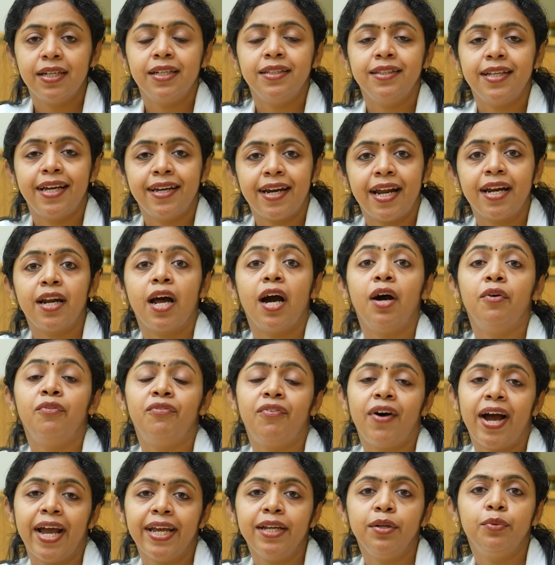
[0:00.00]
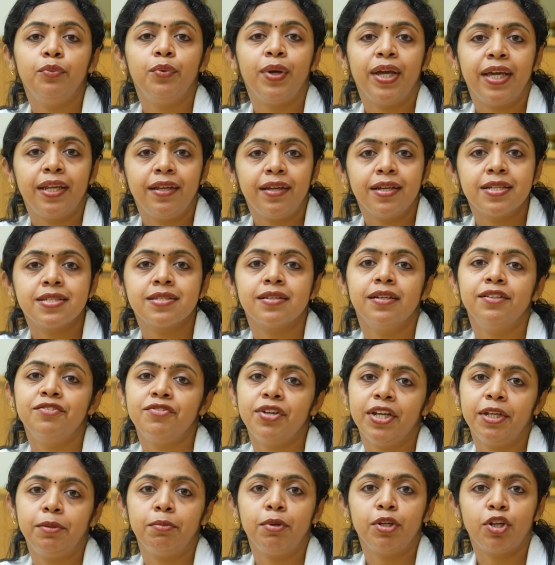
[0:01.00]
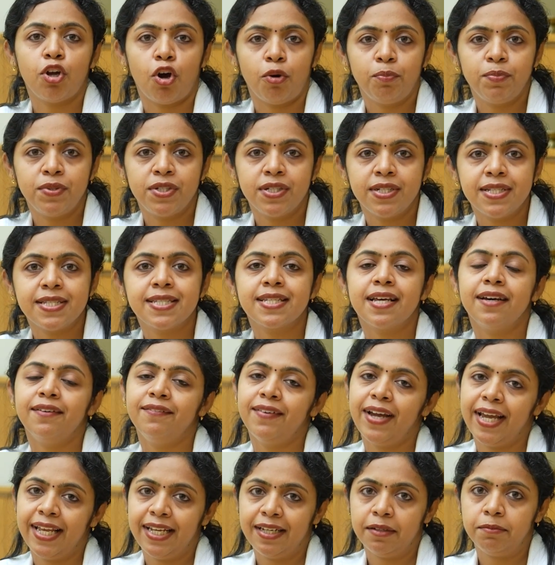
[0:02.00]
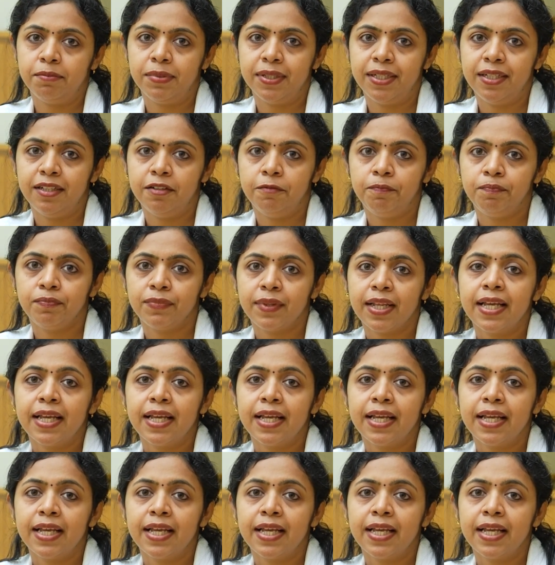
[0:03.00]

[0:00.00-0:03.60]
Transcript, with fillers: There are a wide various treatment options available.